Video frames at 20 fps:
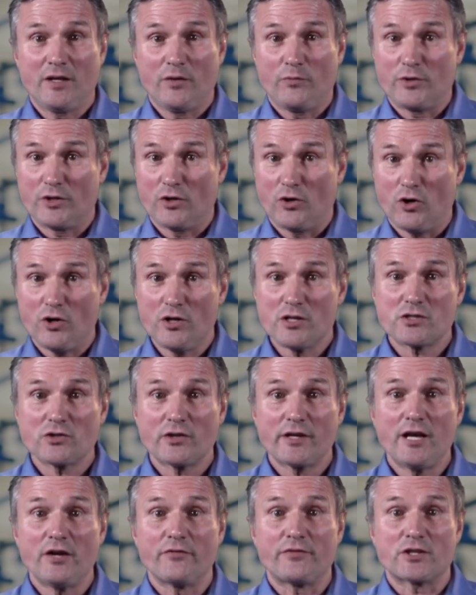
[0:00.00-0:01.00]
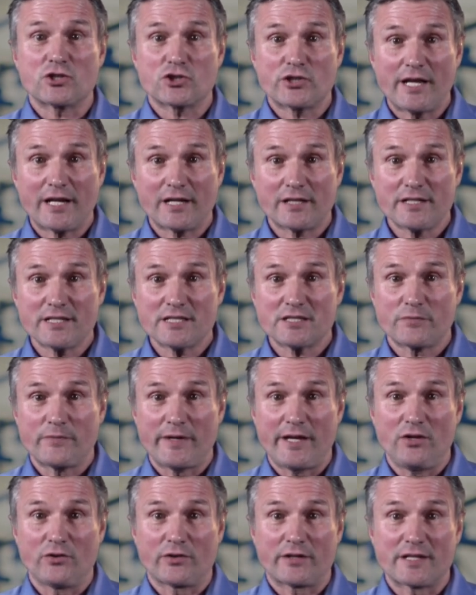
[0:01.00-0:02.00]
We also have a checklist
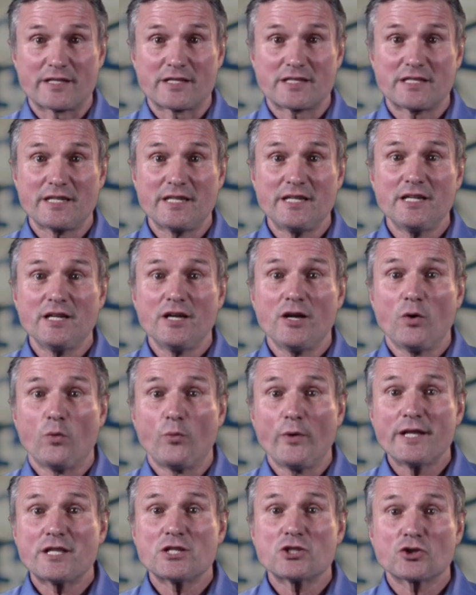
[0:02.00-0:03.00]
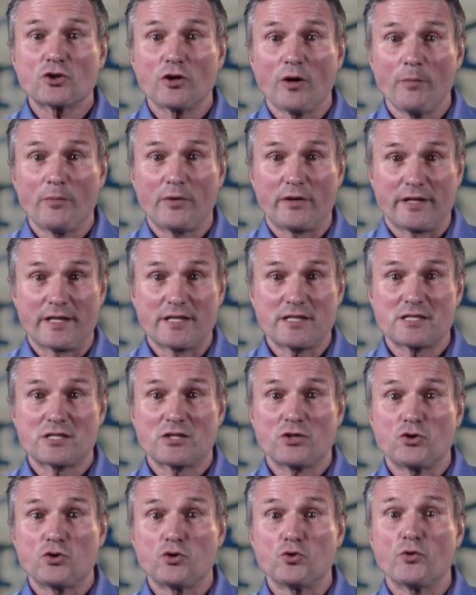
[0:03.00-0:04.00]
where you can see which
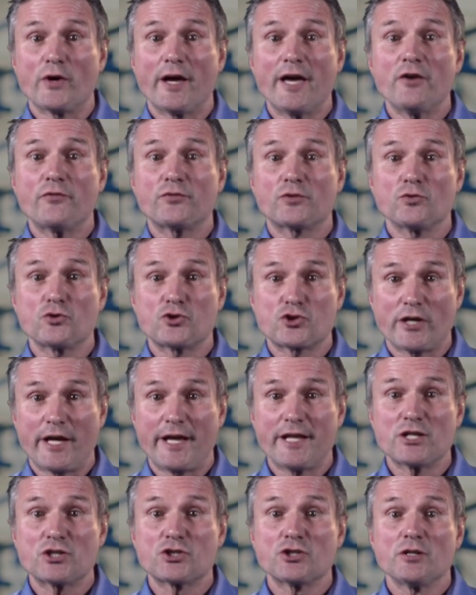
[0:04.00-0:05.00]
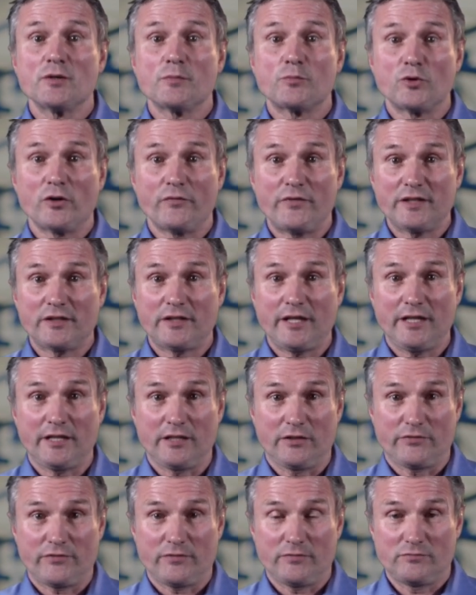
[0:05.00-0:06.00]
components you have to change
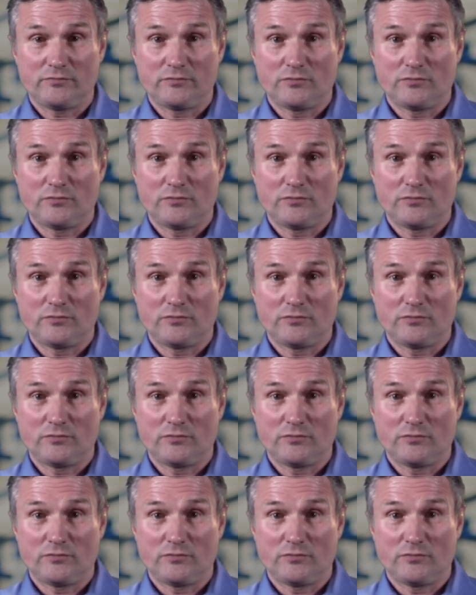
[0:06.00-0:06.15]
preventative.